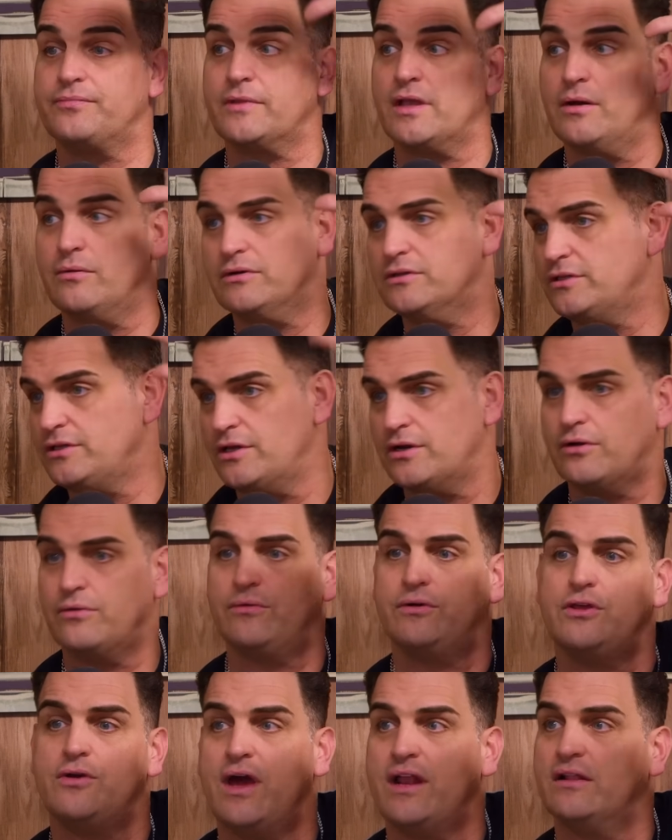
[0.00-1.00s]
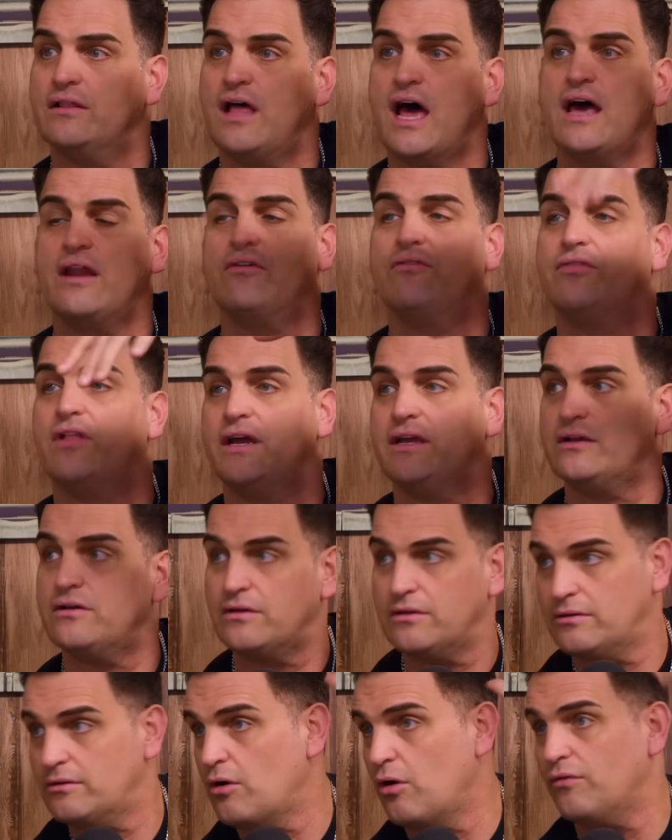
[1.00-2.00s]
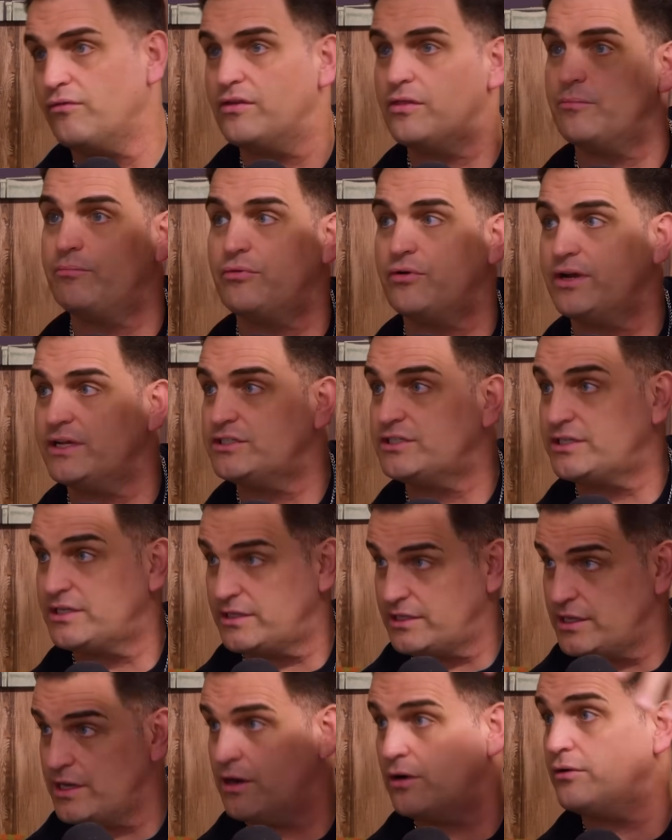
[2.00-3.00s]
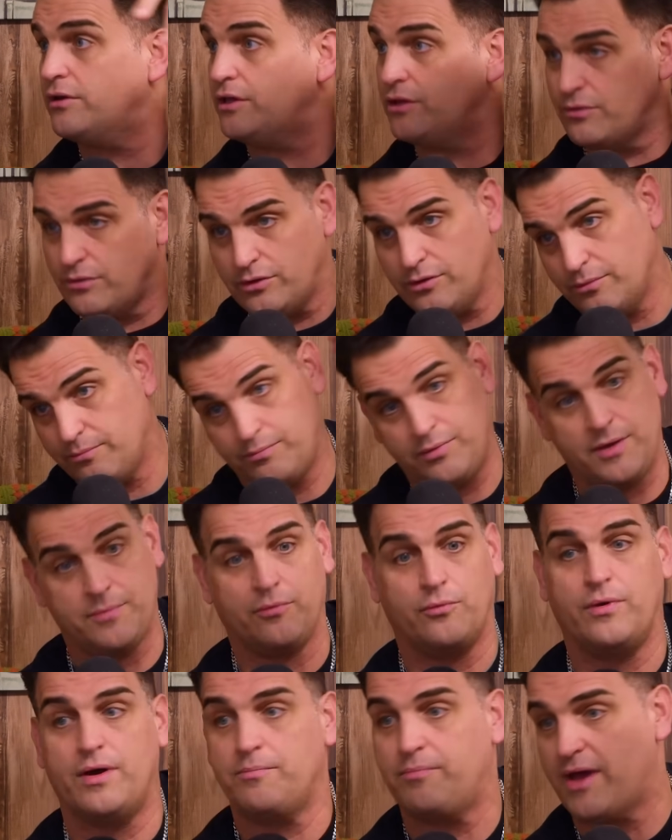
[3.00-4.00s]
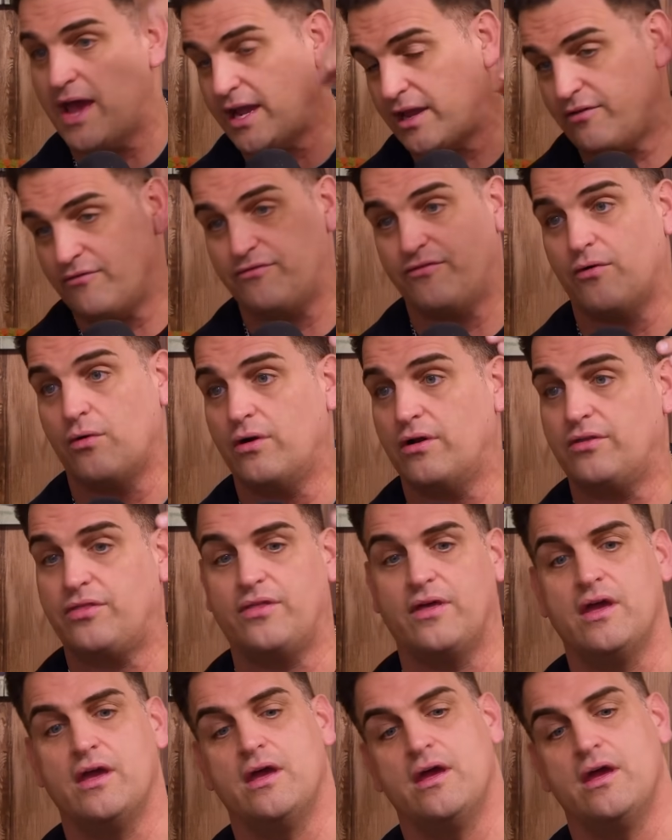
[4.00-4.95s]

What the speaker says: it was, you know, you had a lot of like over the bridge, you know, you people went back and forth.